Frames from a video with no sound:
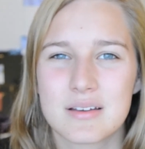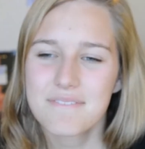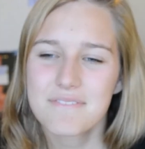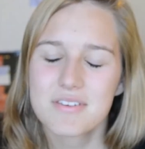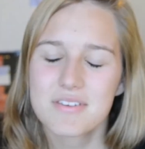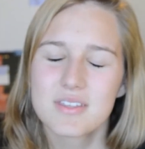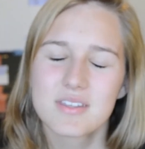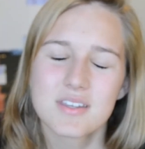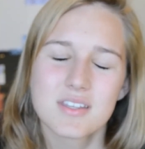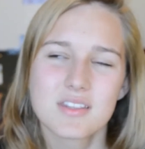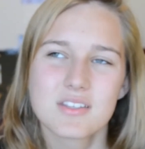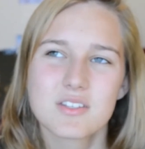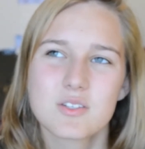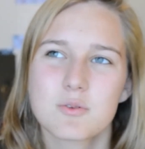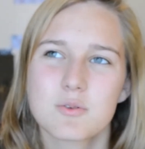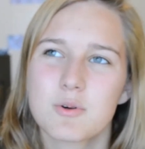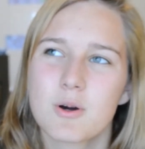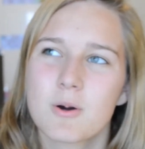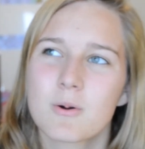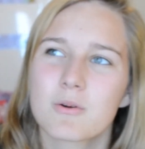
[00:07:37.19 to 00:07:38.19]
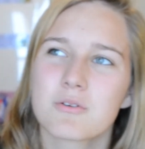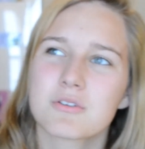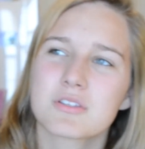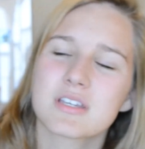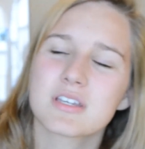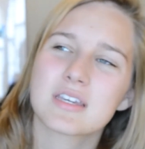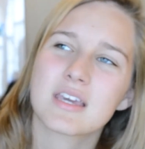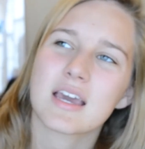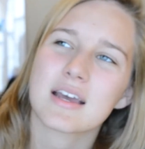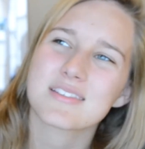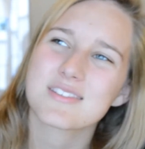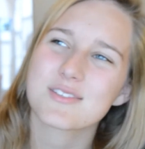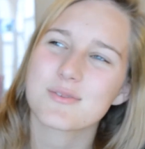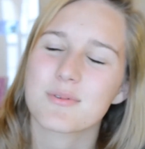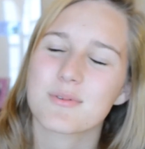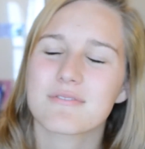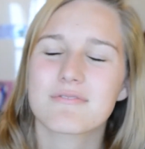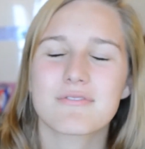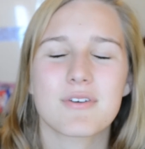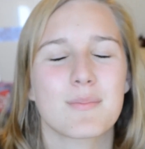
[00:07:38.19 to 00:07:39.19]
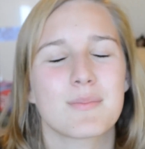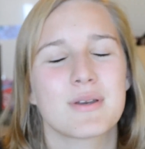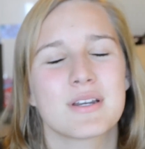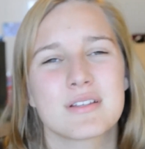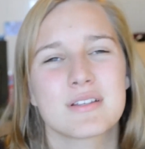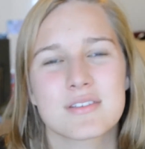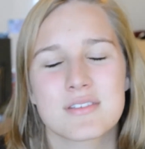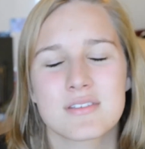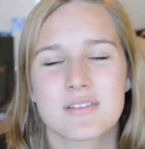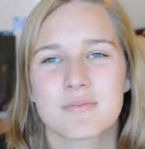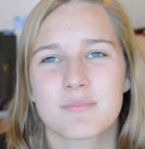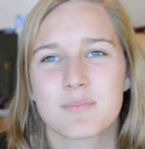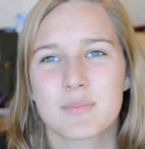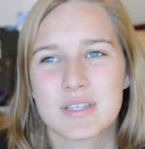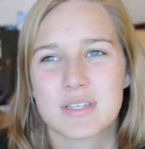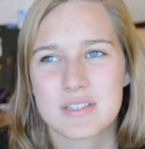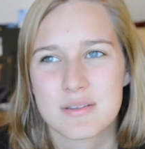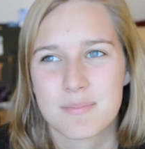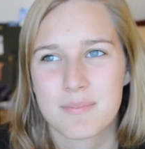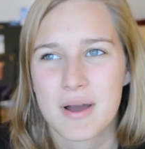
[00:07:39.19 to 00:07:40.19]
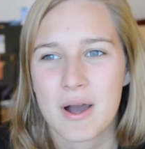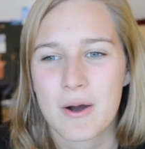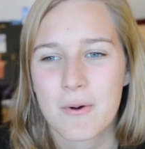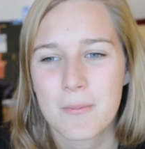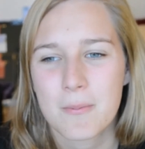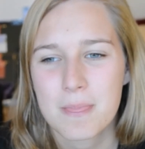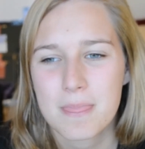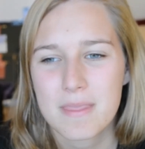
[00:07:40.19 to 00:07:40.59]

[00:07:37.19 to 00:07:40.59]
I feel like this quote goes against what feminism is about.